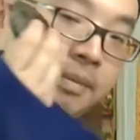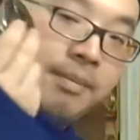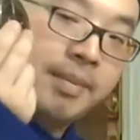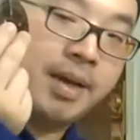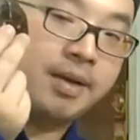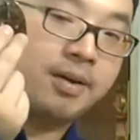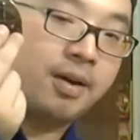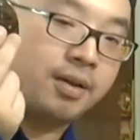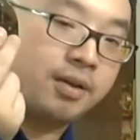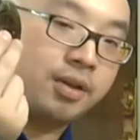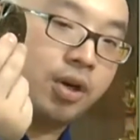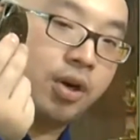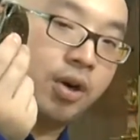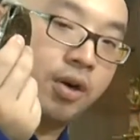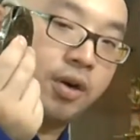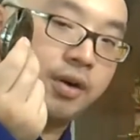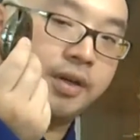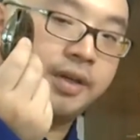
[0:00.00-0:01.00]
may not
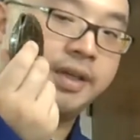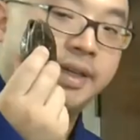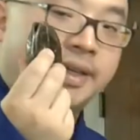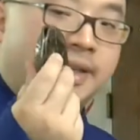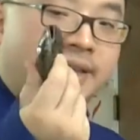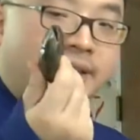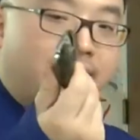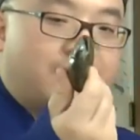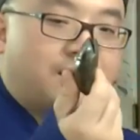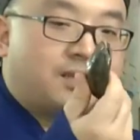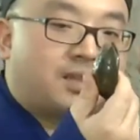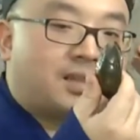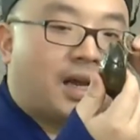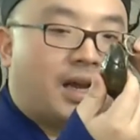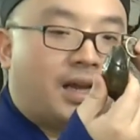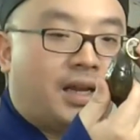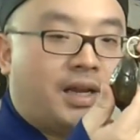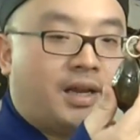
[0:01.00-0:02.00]
turn
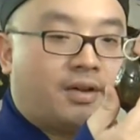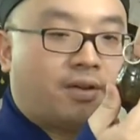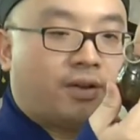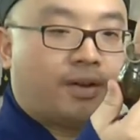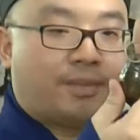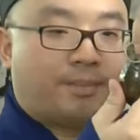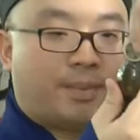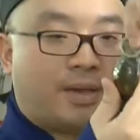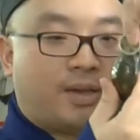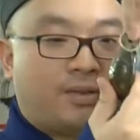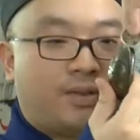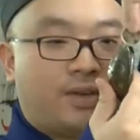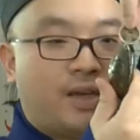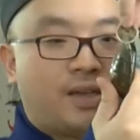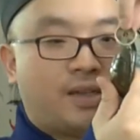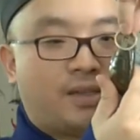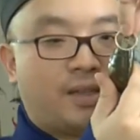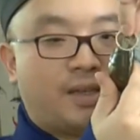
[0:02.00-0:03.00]
inside here because
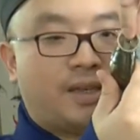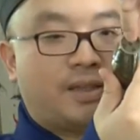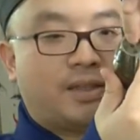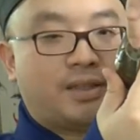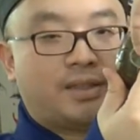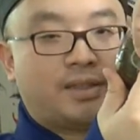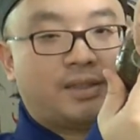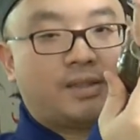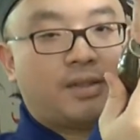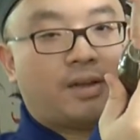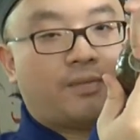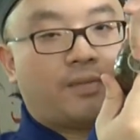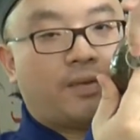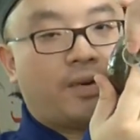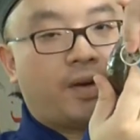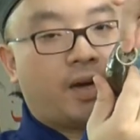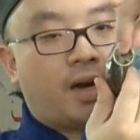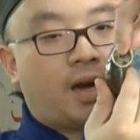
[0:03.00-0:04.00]
you can see this is not
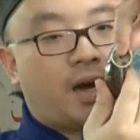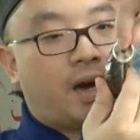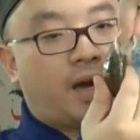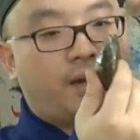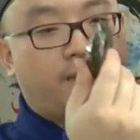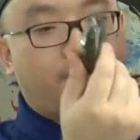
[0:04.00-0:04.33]
very high,